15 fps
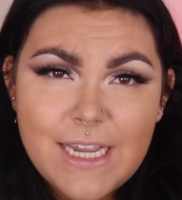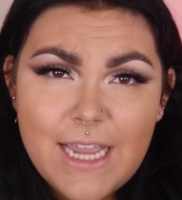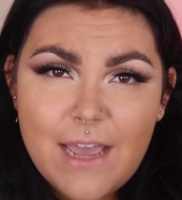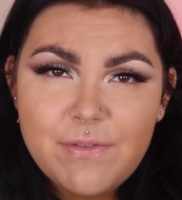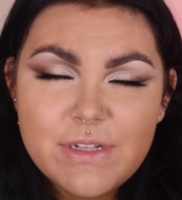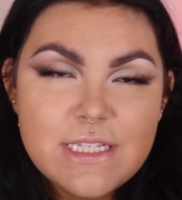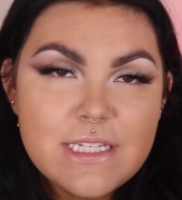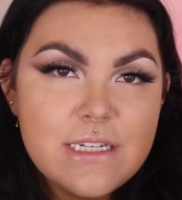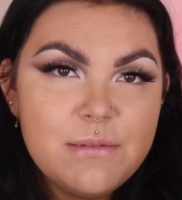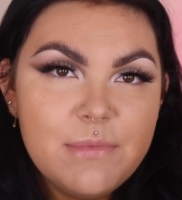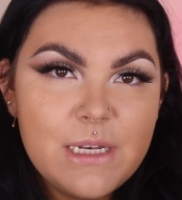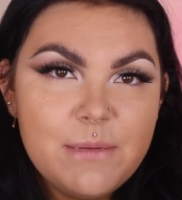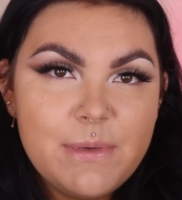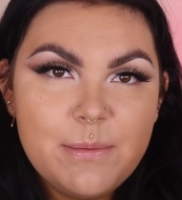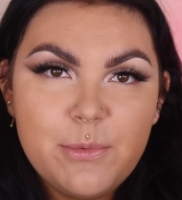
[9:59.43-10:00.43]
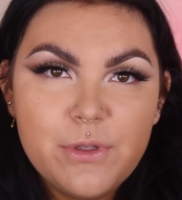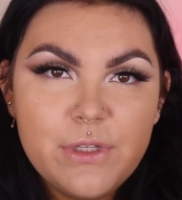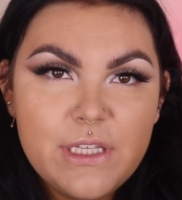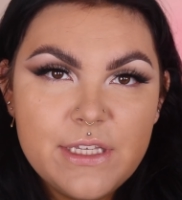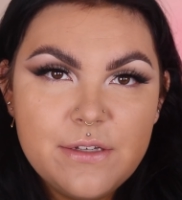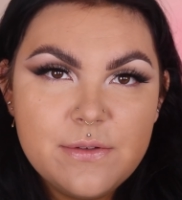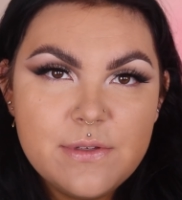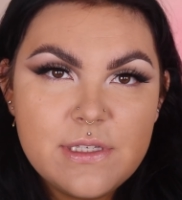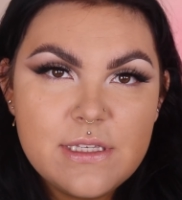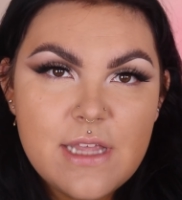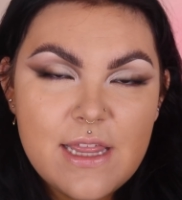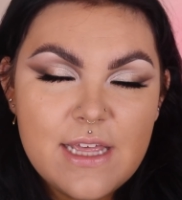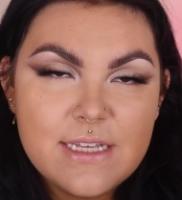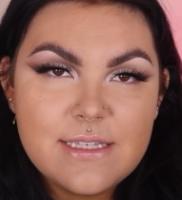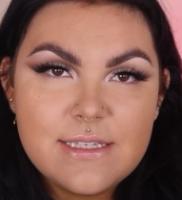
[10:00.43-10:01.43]
haven't seen many people use
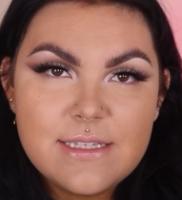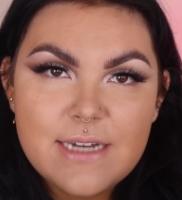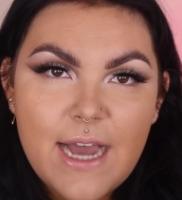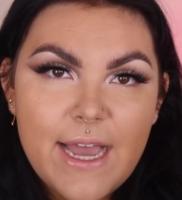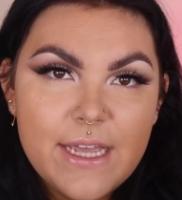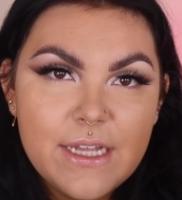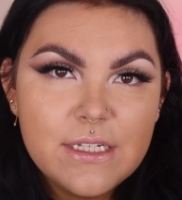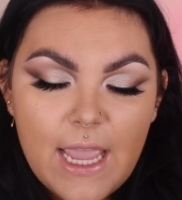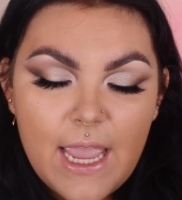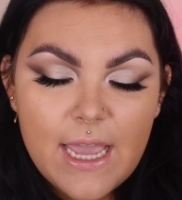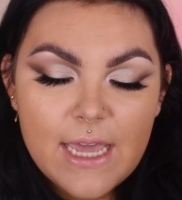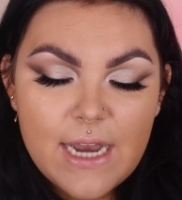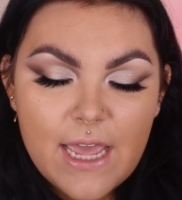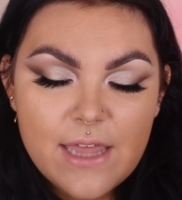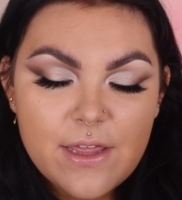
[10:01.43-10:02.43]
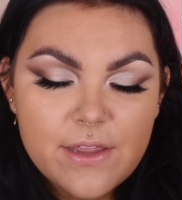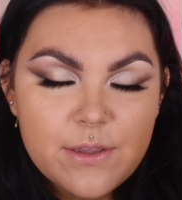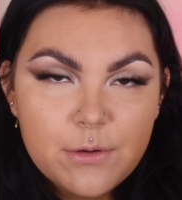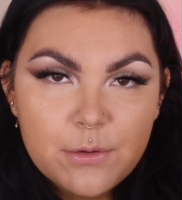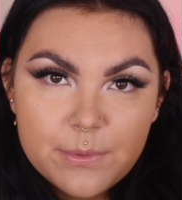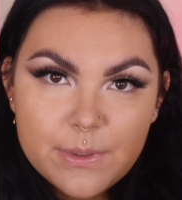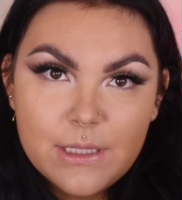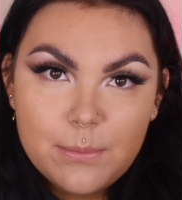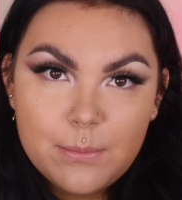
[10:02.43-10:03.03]
this style, and I thought they were really